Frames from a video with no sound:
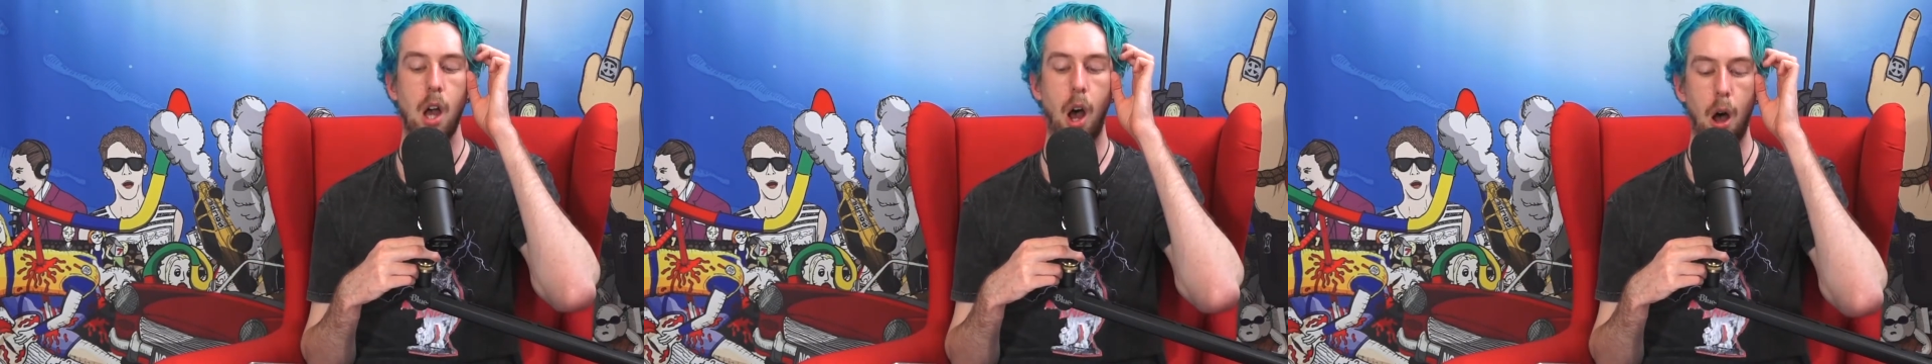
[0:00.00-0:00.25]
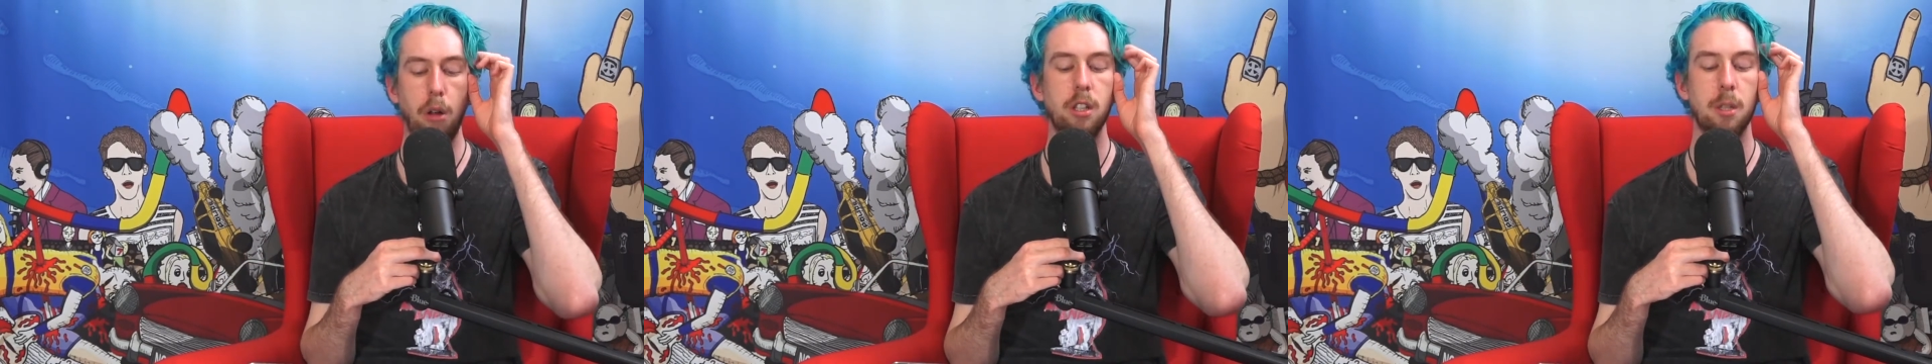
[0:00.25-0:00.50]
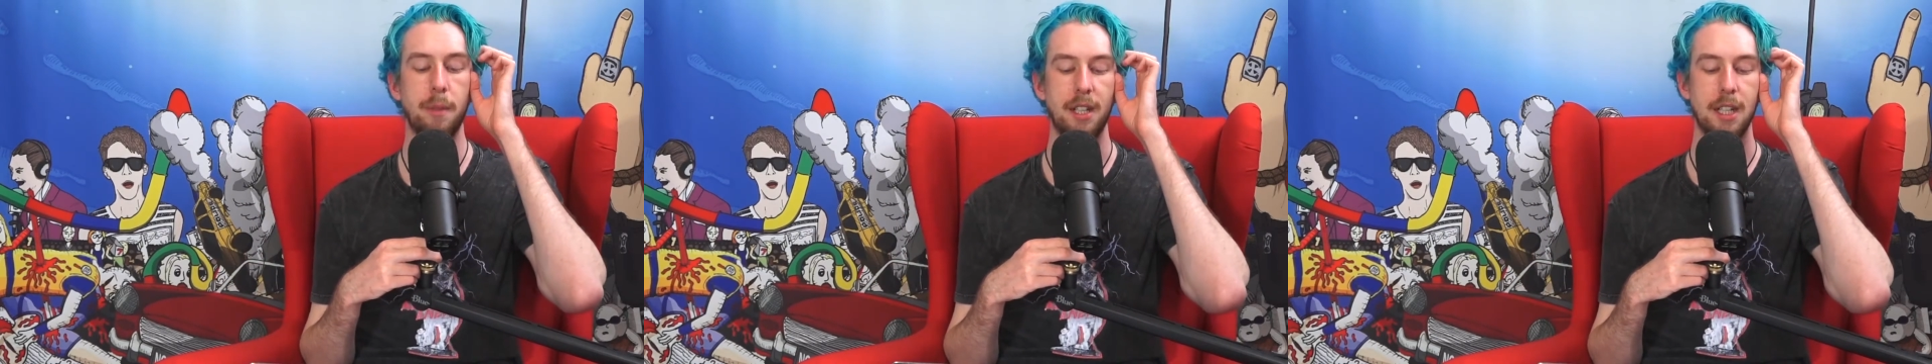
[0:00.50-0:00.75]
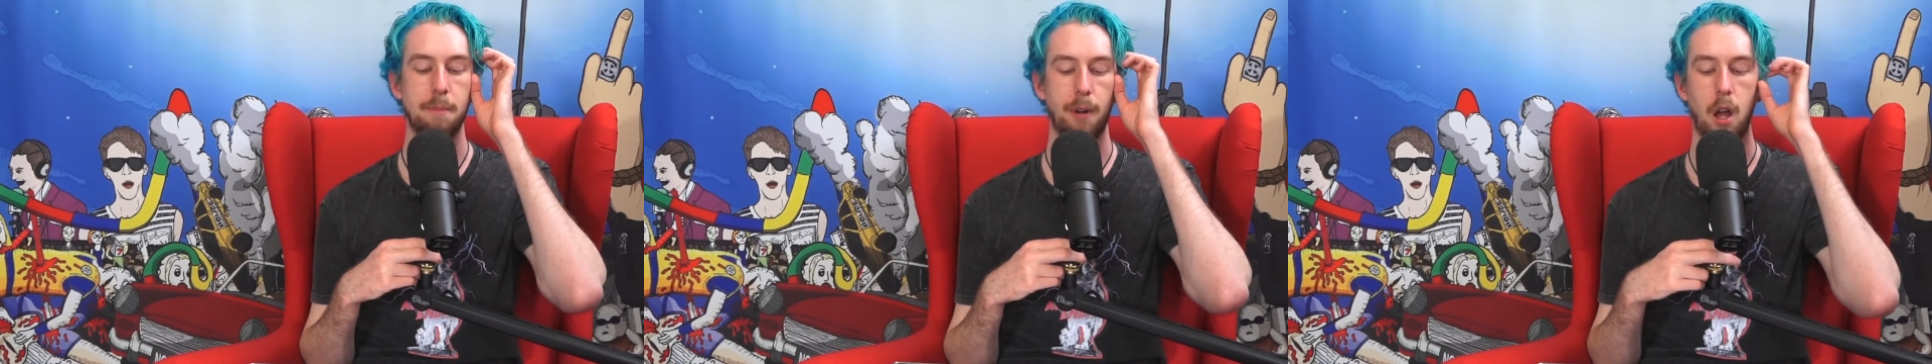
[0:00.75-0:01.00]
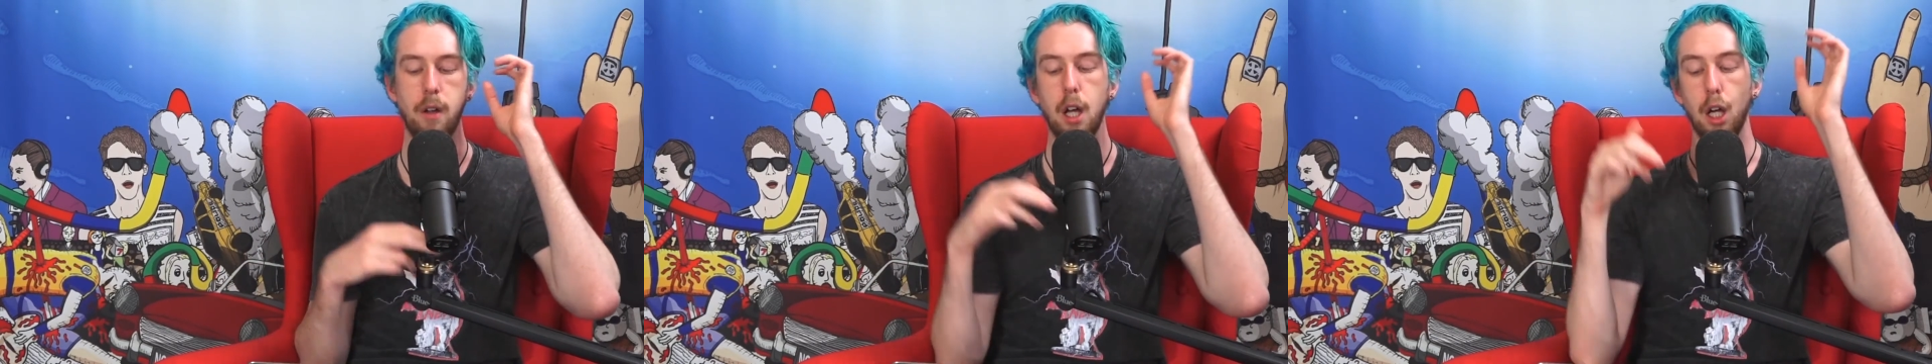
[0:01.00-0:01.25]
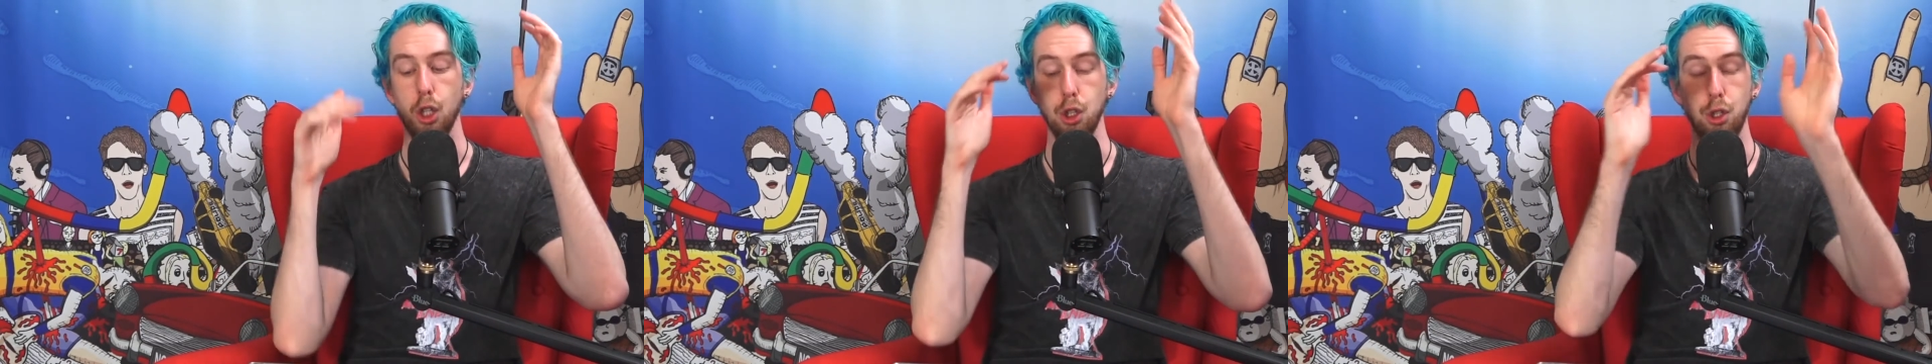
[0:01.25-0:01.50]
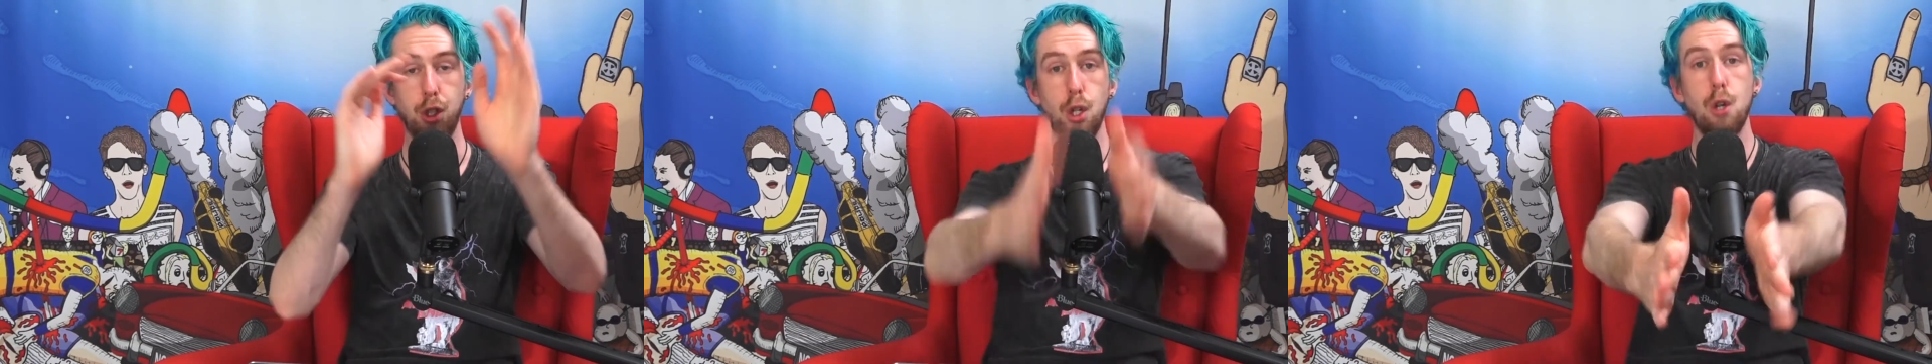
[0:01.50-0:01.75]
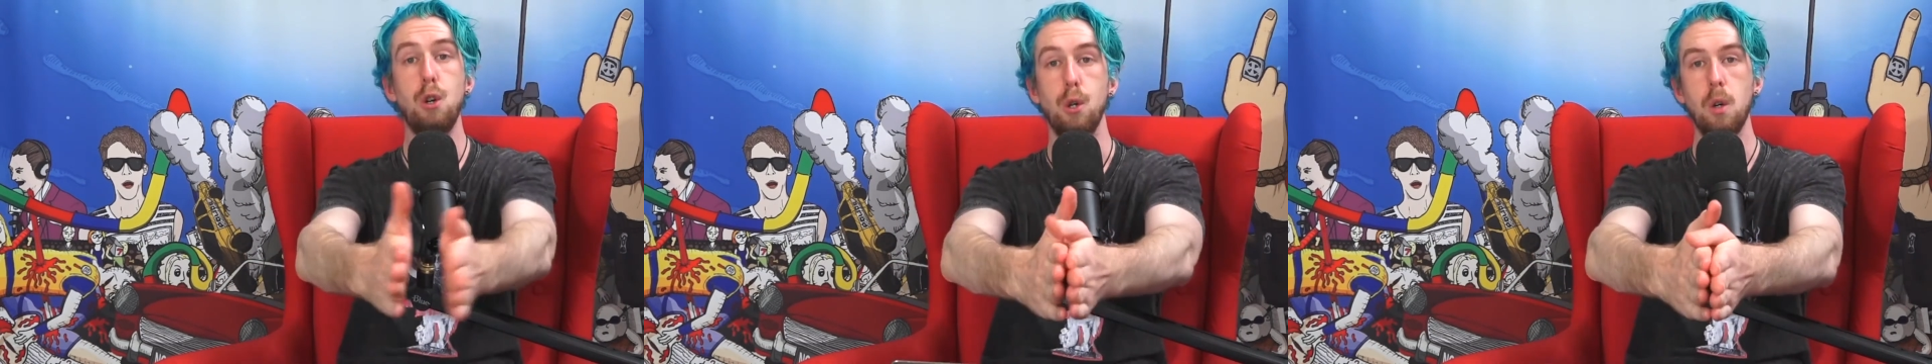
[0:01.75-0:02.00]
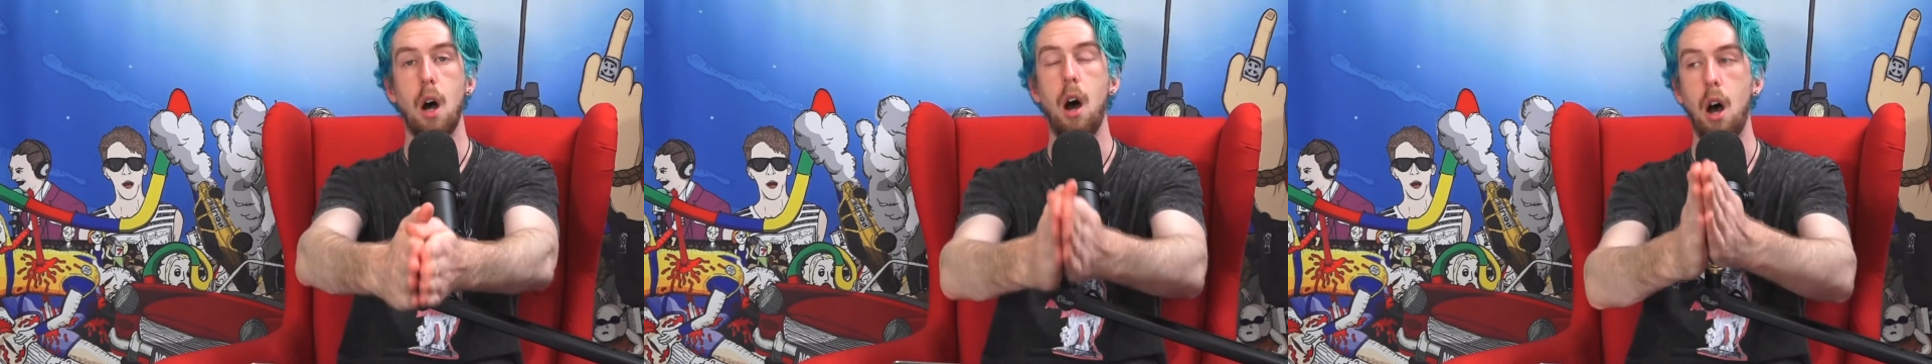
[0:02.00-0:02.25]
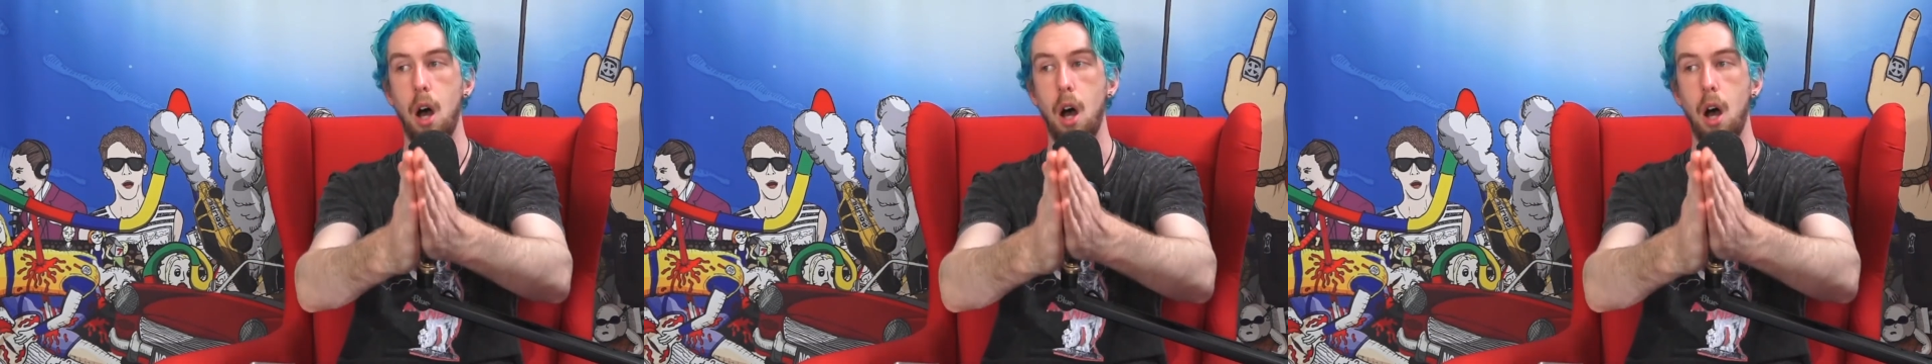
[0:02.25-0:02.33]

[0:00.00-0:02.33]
ultimately, bro, you